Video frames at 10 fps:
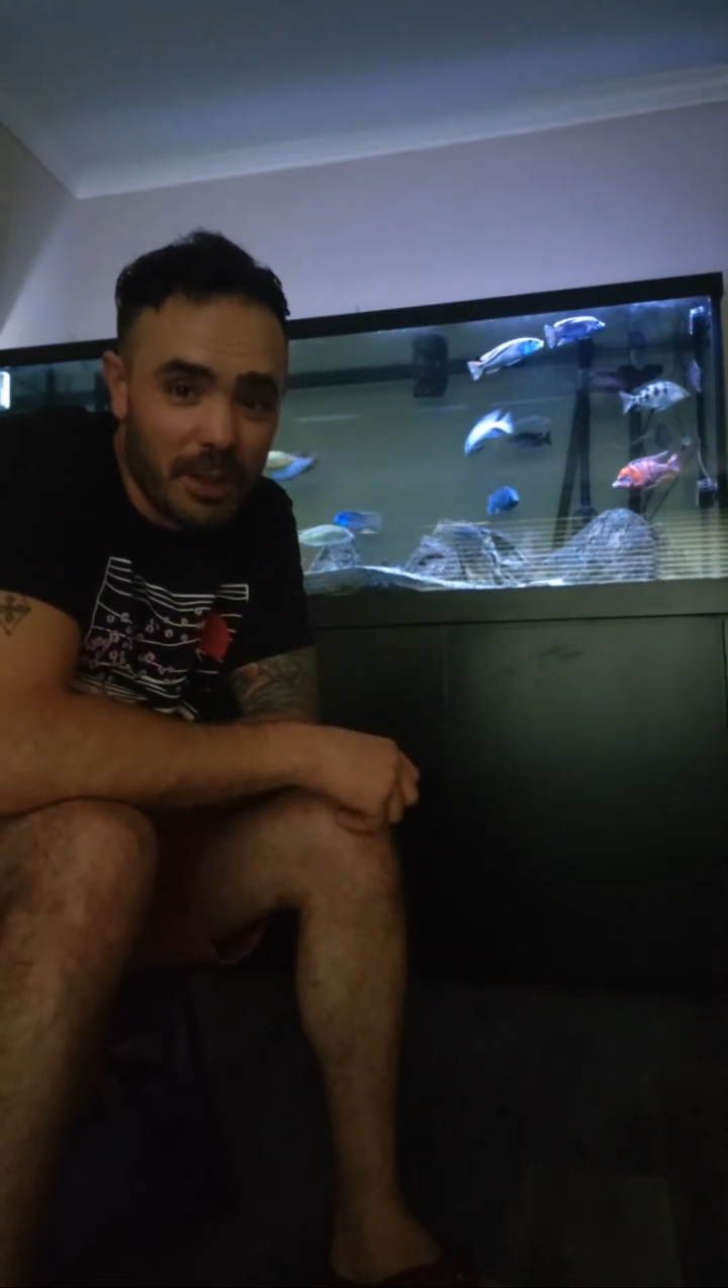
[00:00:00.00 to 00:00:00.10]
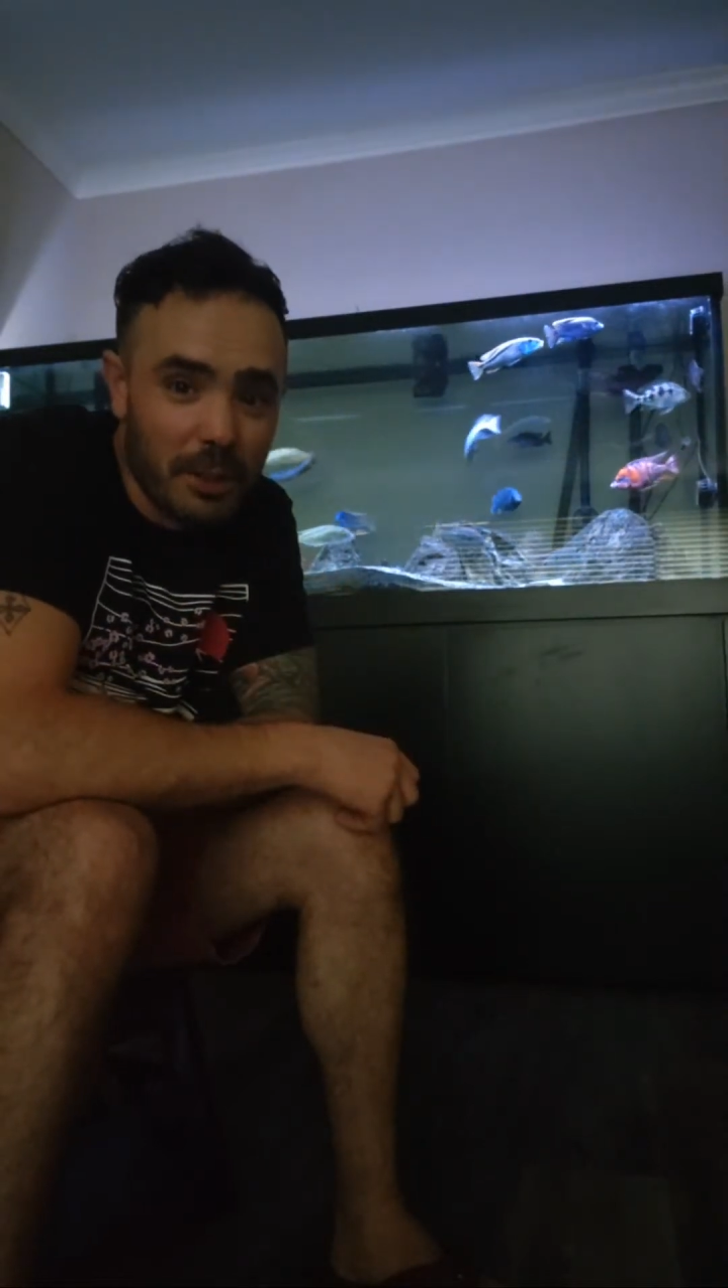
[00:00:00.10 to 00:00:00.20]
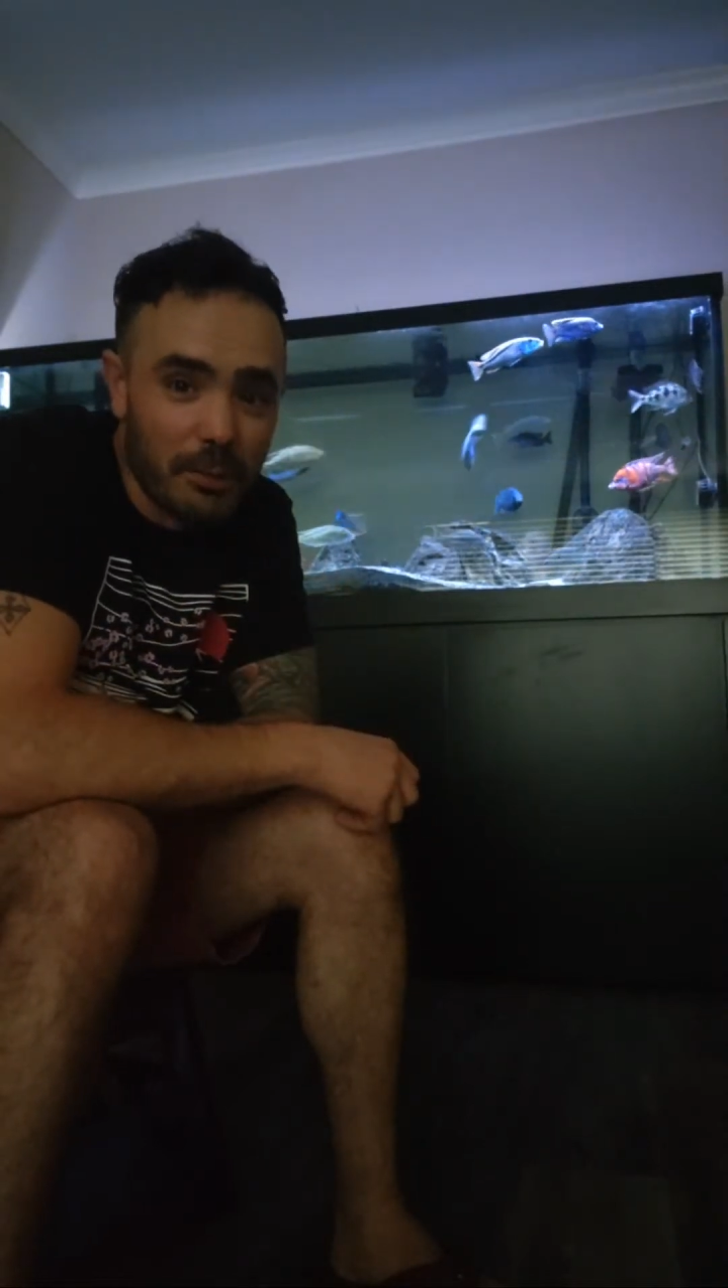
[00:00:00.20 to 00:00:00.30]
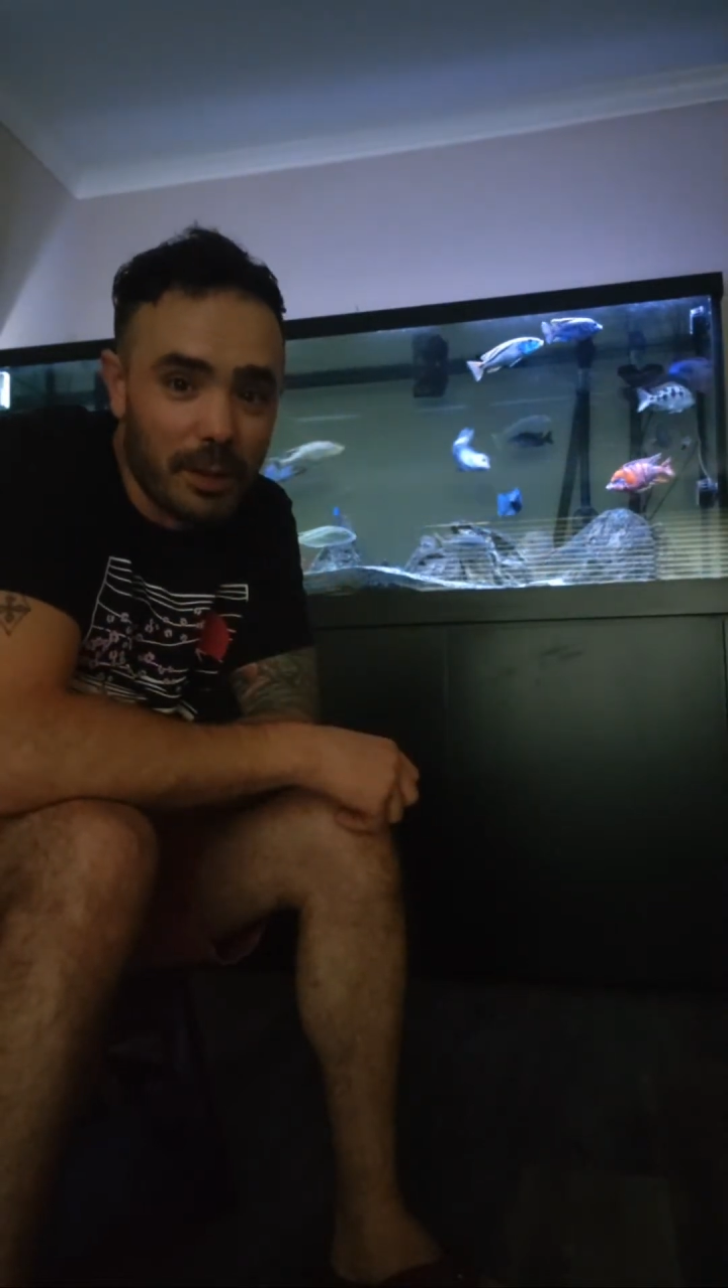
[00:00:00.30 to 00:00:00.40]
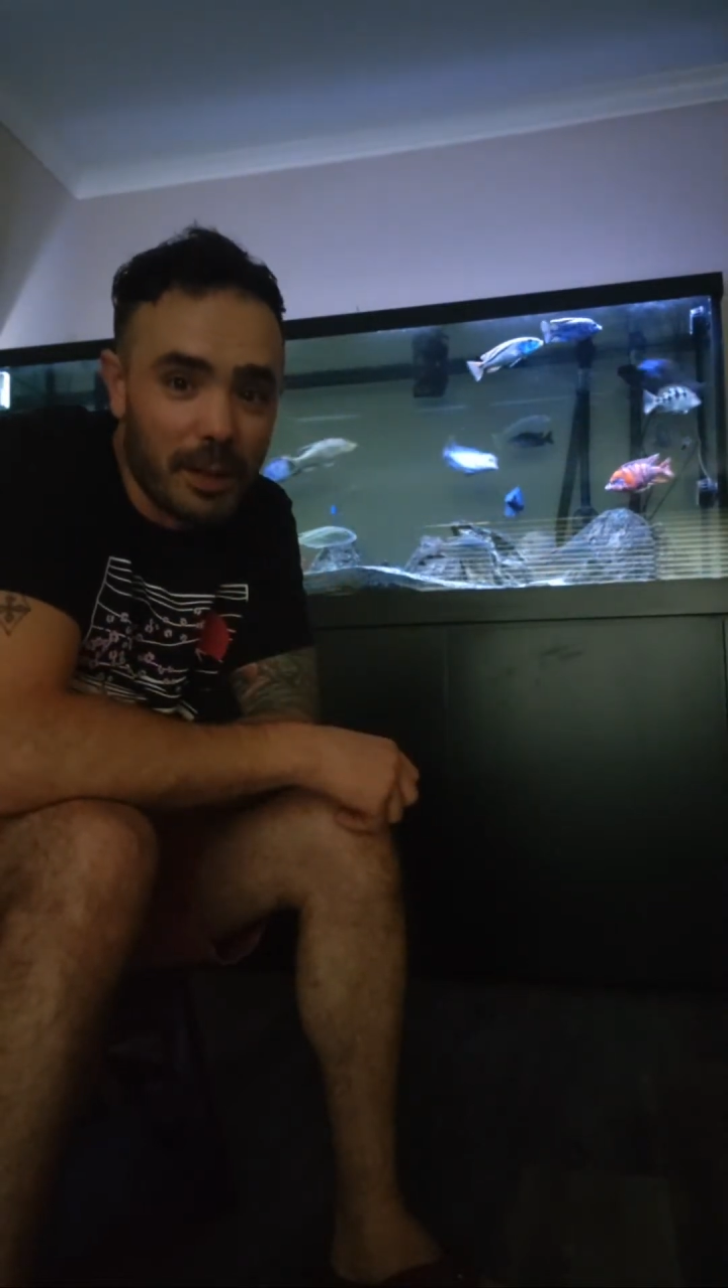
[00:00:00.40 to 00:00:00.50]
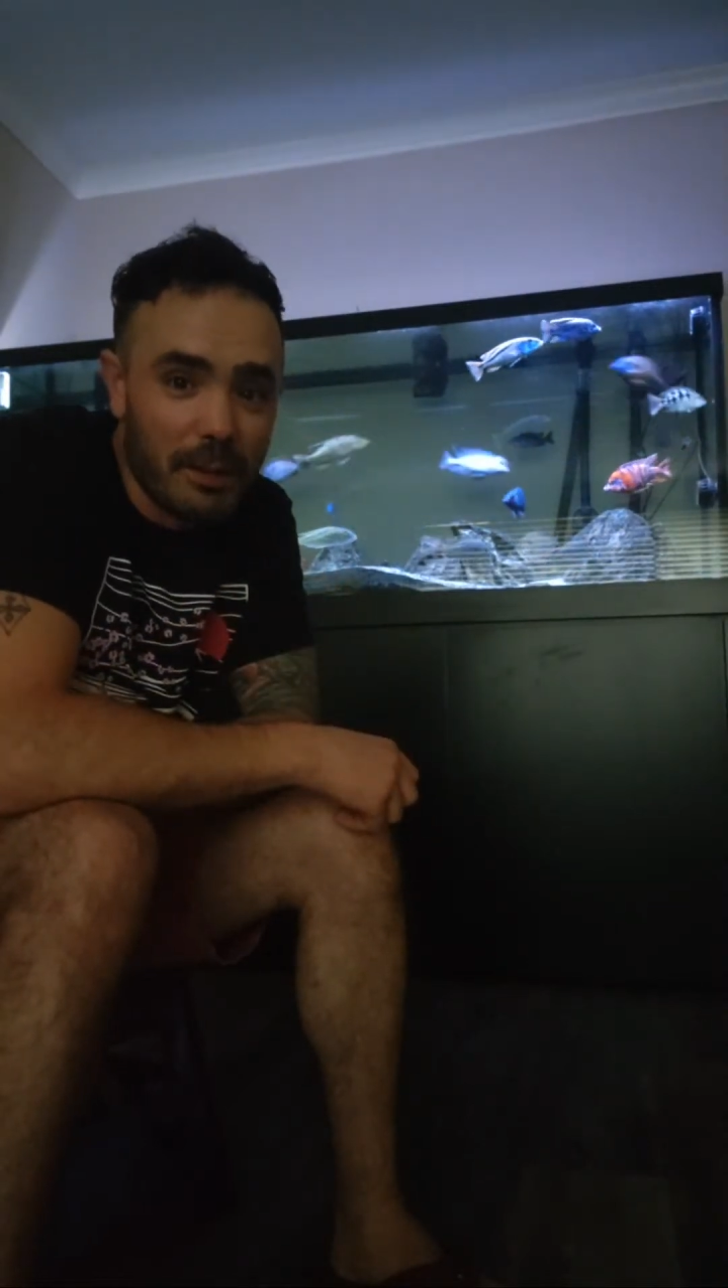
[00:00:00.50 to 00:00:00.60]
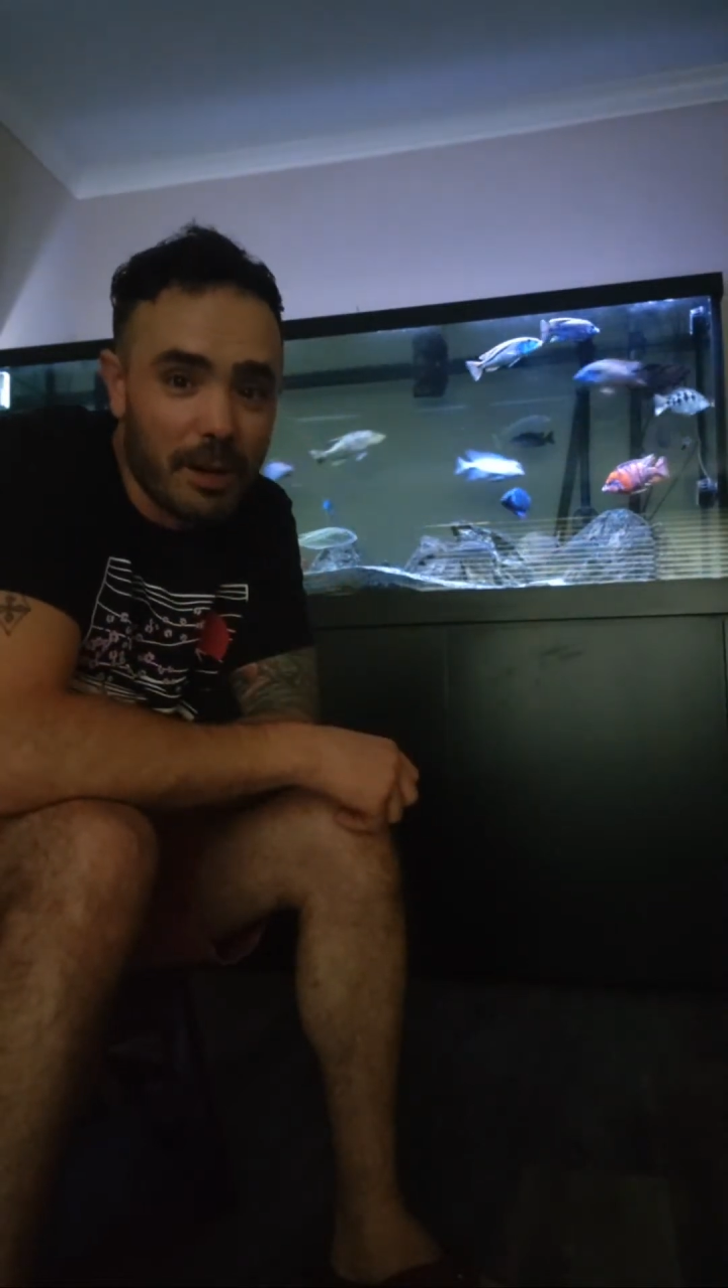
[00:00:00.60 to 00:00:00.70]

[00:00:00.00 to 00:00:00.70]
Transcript: Q&A